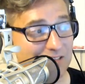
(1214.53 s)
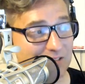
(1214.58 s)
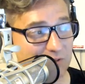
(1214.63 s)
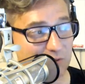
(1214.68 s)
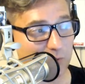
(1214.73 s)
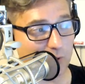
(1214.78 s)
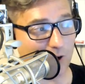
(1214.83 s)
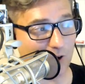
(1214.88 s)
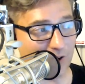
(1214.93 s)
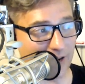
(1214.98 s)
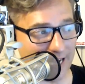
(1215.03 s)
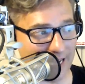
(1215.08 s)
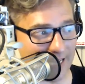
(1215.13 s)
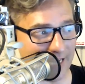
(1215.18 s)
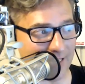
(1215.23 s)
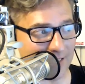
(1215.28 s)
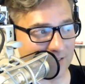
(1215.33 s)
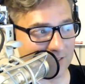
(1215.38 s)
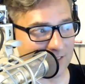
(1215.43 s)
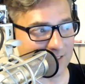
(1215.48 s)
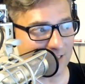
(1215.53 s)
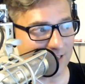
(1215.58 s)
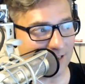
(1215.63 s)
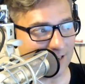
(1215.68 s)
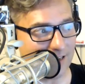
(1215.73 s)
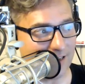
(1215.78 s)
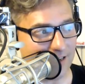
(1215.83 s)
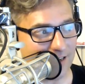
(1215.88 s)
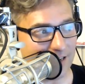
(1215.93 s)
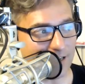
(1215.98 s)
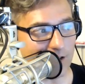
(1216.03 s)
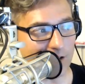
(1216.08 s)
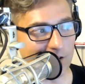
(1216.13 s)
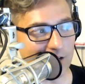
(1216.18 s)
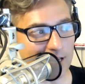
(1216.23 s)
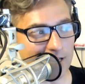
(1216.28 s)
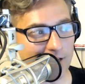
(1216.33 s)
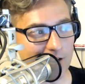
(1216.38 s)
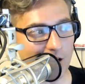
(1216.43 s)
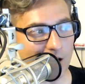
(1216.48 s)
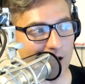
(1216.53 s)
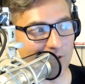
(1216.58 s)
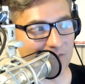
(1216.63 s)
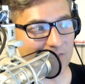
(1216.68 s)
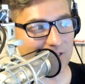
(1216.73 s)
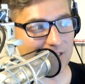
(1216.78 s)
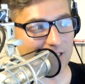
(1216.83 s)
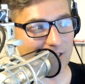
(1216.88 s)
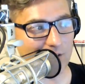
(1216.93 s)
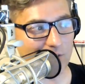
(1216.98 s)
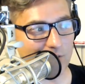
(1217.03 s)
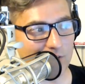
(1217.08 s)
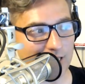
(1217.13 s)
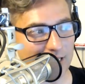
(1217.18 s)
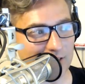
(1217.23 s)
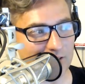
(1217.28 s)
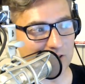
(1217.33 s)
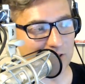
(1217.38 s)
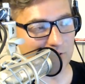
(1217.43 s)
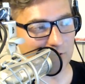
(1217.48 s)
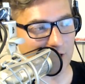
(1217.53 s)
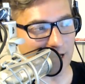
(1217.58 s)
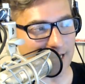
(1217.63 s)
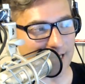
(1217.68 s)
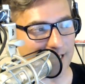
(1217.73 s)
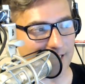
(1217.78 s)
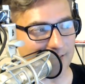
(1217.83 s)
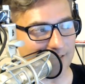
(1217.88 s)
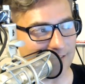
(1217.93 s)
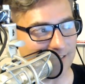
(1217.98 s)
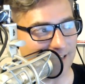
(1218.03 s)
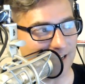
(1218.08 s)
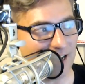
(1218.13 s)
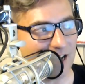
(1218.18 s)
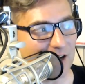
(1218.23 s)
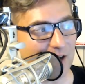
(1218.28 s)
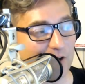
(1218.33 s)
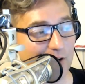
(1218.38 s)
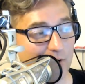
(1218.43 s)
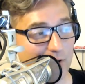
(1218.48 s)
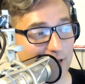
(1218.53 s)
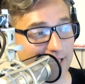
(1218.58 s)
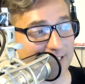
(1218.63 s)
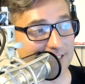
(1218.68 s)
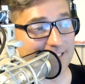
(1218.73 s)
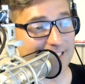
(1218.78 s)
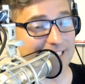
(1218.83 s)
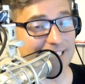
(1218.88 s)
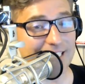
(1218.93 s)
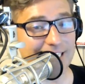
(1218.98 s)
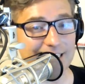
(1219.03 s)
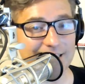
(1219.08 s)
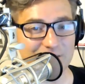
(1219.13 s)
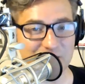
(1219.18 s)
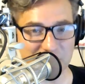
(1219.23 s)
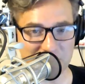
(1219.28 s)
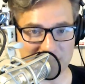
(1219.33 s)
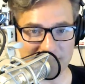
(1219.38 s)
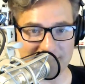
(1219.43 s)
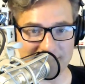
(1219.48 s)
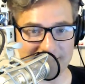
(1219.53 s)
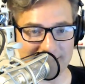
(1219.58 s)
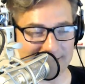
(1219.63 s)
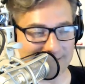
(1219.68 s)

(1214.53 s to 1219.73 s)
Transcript: through our hands and are headed off to kill an ancient dragon. Crazy shit.